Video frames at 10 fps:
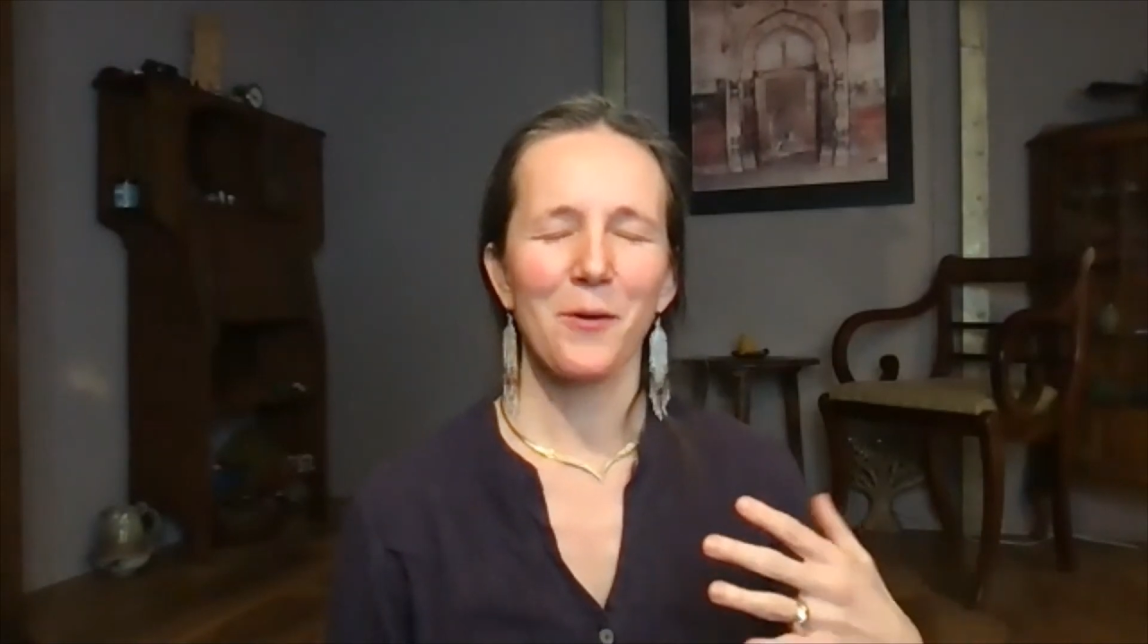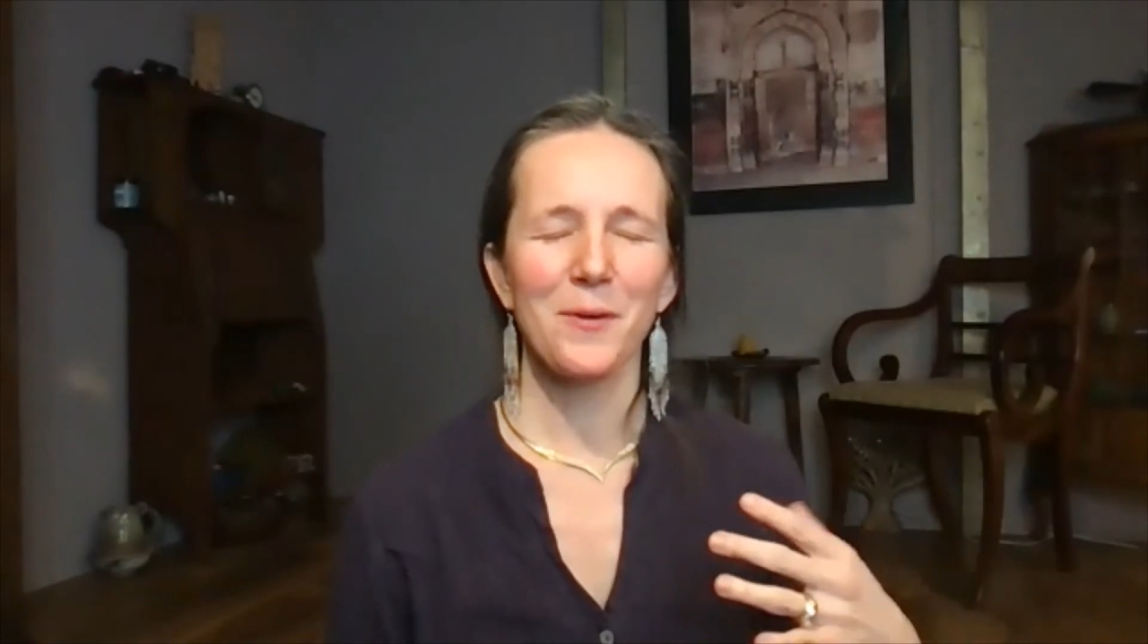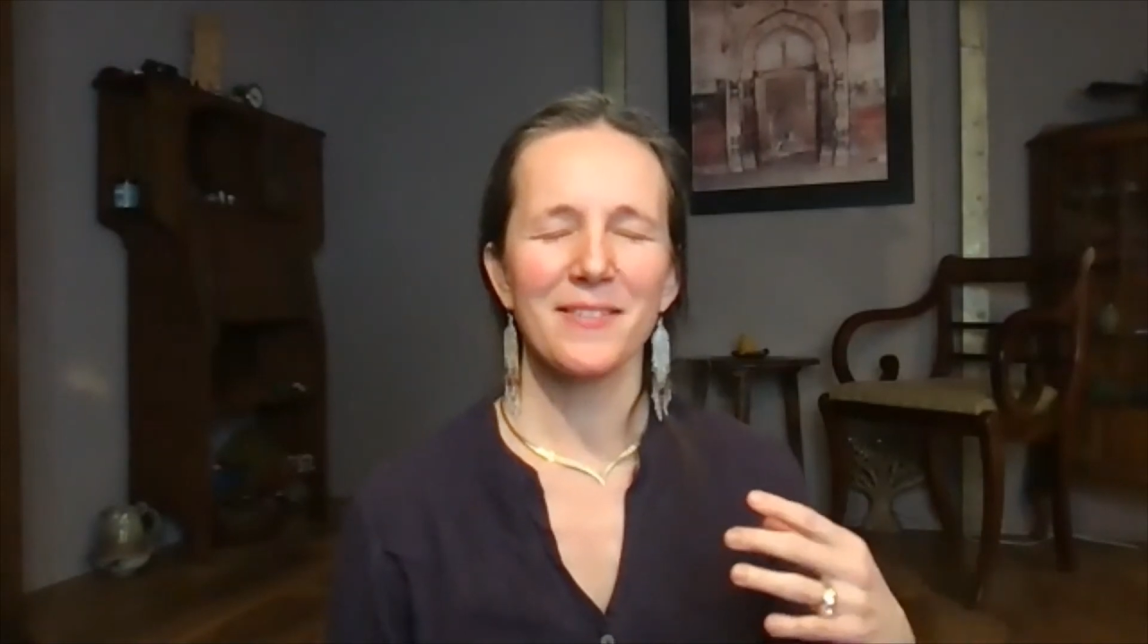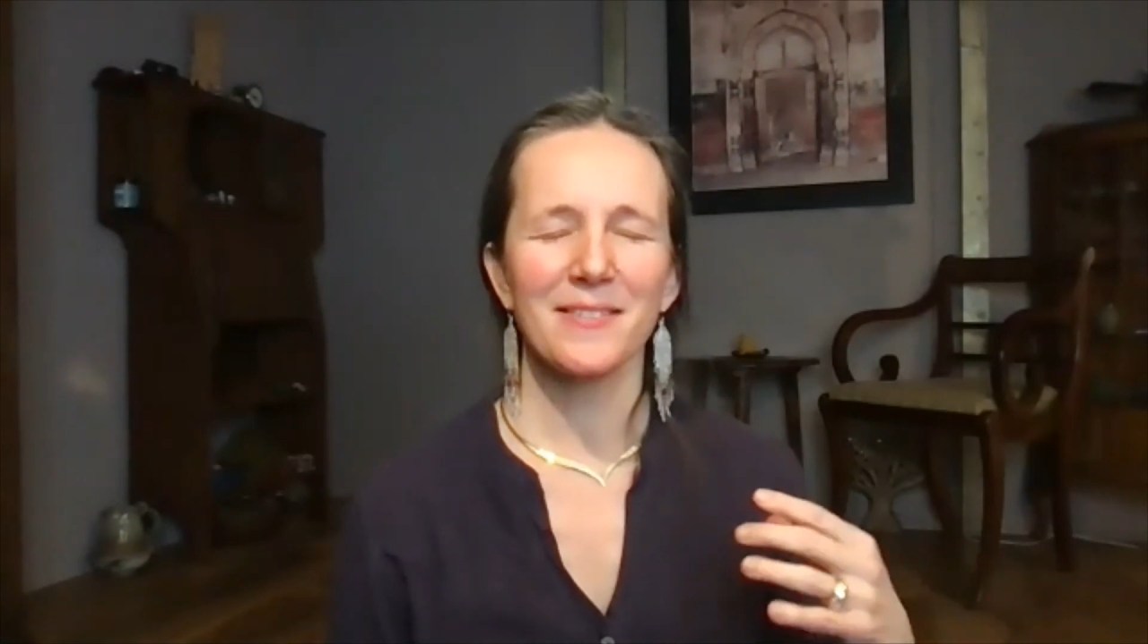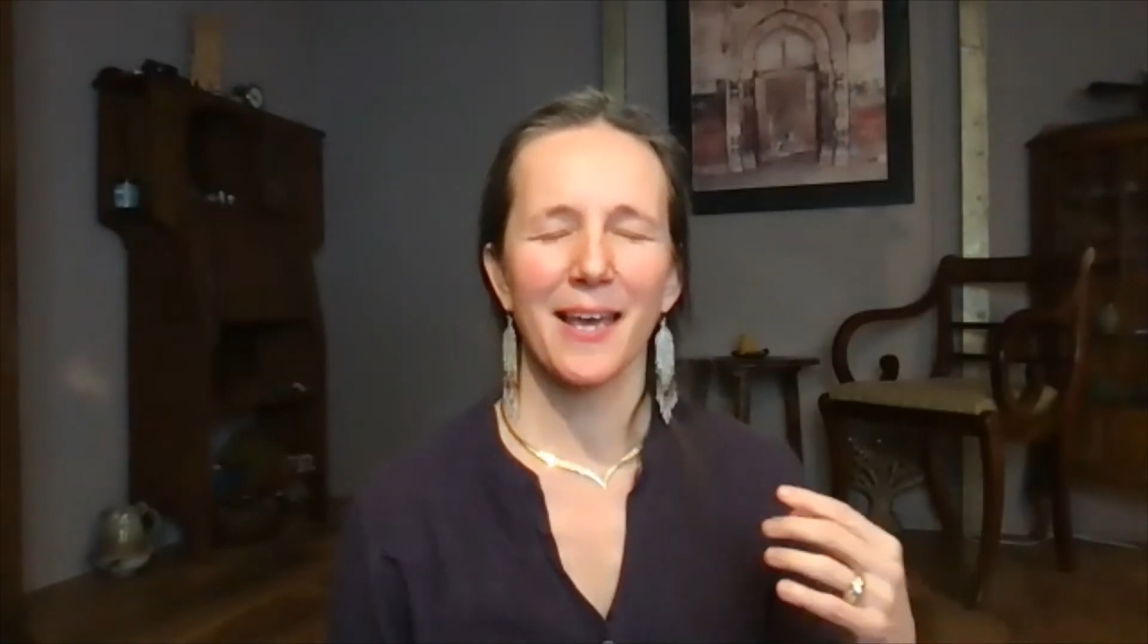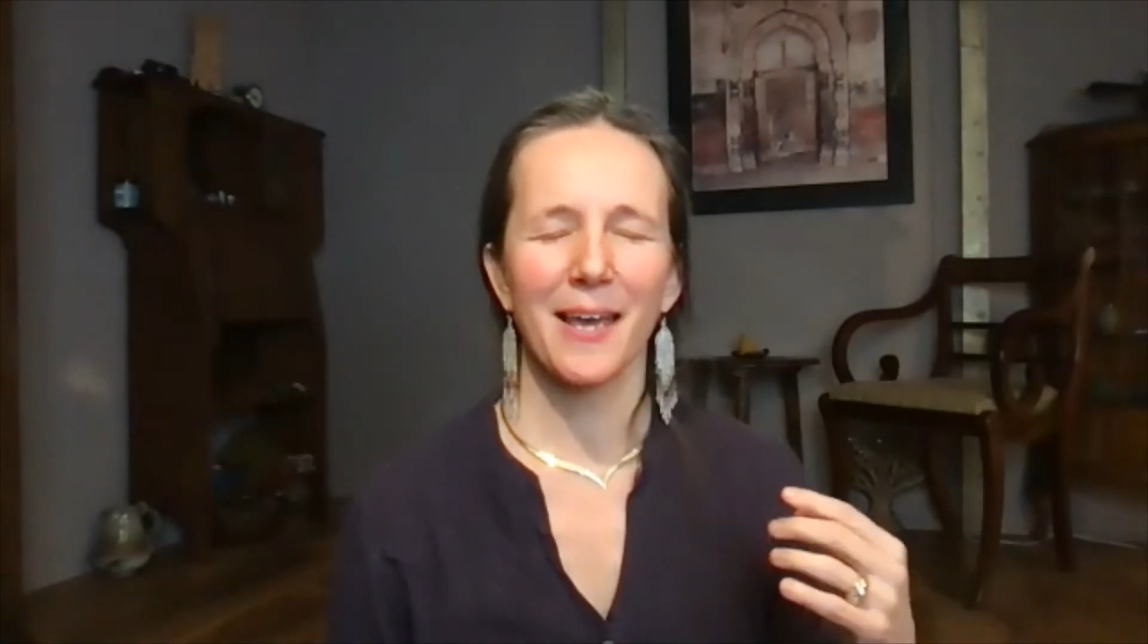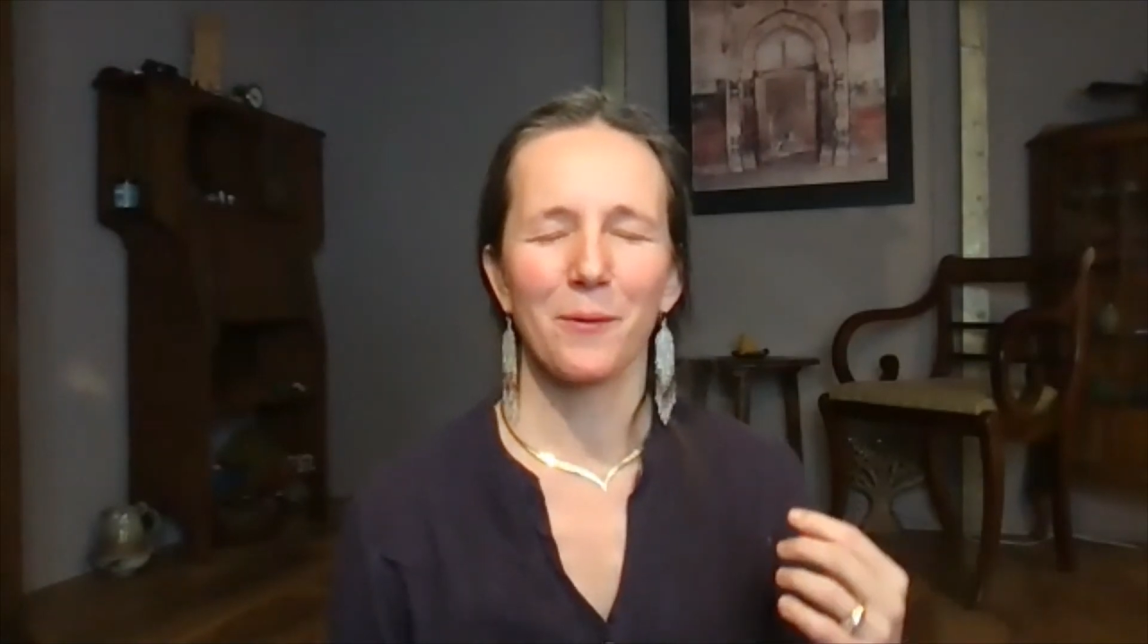always say